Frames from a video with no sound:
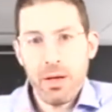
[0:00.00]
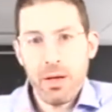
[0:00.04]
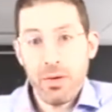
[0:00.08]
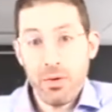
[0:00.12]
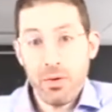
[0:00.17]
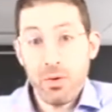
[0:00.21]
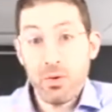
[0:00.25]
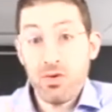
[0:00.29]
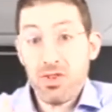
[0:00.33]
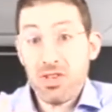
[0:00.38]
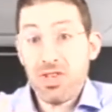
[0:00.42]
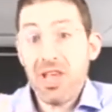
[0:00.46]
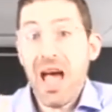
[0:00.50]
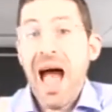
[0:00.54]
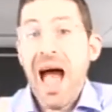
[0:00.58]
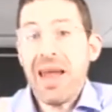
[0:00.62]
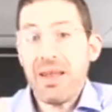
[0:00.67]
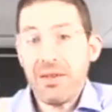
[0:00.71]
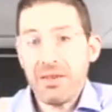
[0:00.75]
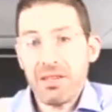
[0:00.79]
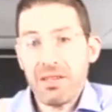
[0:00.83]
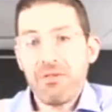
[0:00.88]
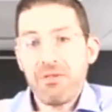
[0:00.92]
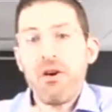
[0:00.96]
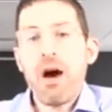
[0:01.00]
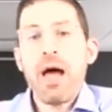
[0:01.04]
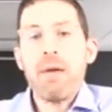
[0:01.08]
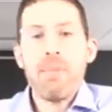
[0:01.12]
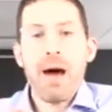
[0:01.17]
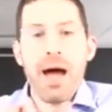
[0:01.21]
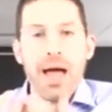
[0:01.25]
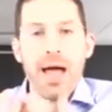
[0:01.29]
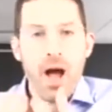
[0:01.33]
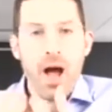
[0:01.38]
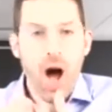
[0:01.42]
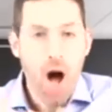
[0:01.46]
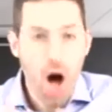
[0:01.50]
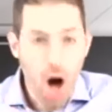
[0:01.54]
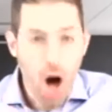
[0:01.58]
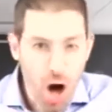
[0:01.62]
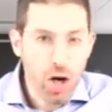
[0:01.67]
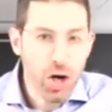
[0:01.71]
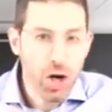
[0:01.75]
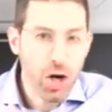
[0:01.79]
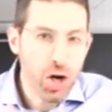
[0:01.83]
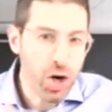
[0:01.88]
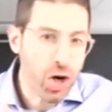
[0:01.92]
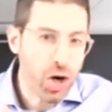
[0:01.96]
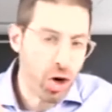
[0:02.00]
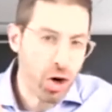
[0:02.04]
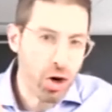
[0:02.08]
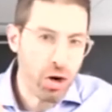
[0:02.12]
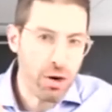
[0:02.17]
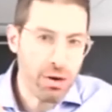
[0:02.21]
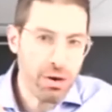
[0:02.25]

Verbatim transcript: to satisfy my hunger.